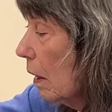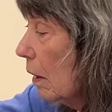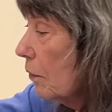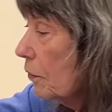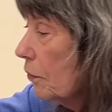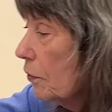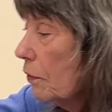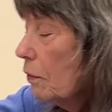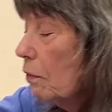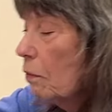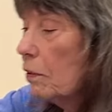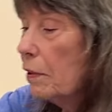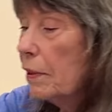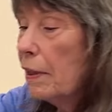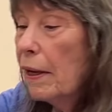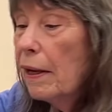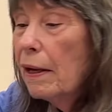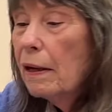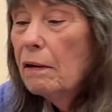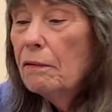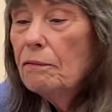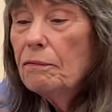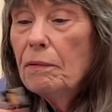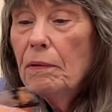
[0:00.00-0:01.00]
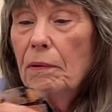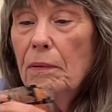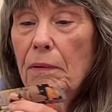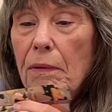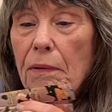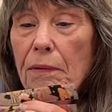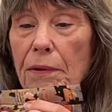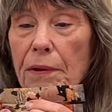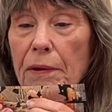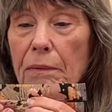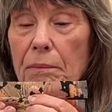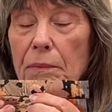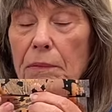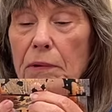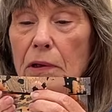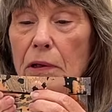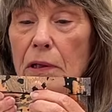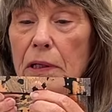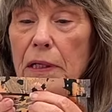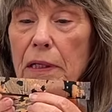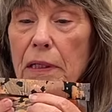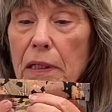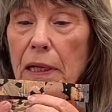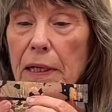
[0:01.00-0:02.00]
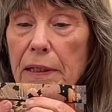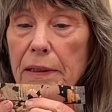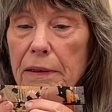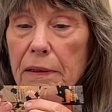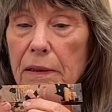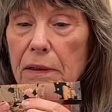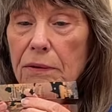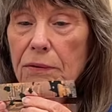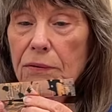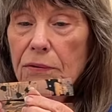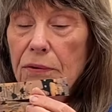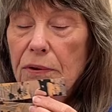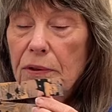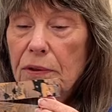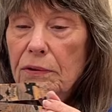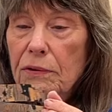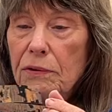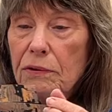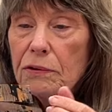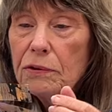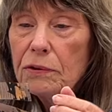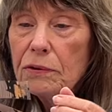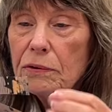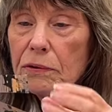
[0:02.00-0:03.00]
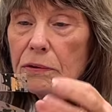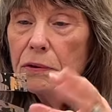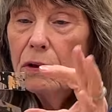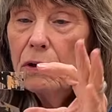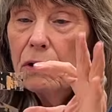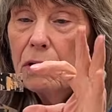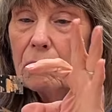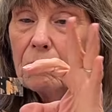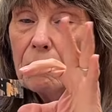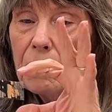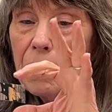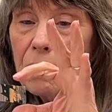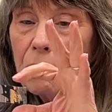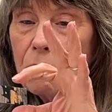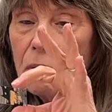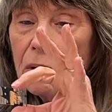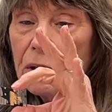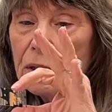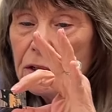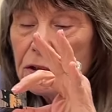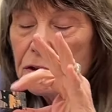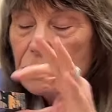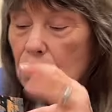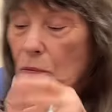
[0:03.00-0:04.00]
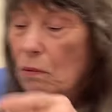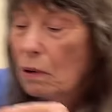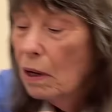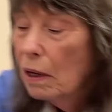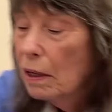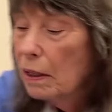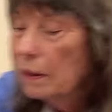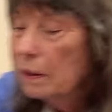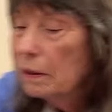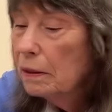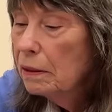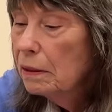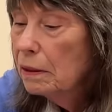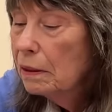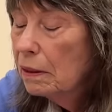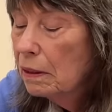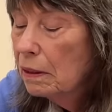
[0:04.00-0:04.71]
So we have them looking like this, 6 inches long by 1 inch wide.